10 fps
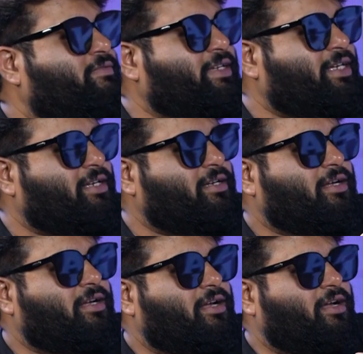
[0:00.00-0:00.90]
we
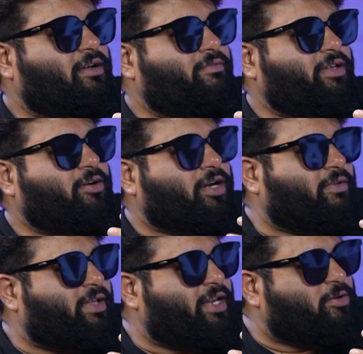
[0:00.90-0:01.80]
got
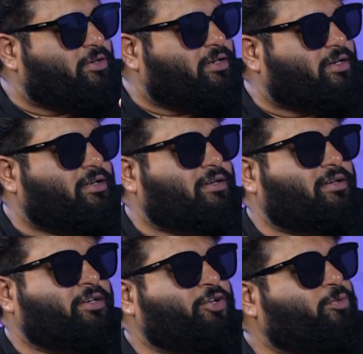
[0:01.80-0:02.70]
a very good
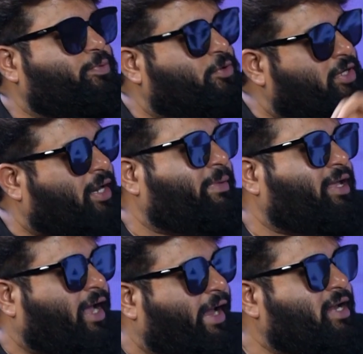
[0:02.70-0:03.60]
new
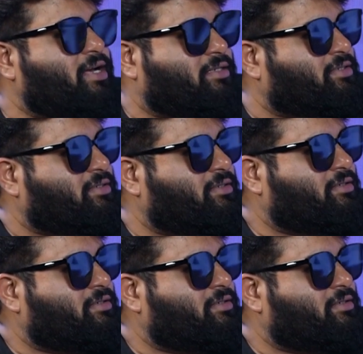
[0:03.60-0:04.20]
programming idea, sir.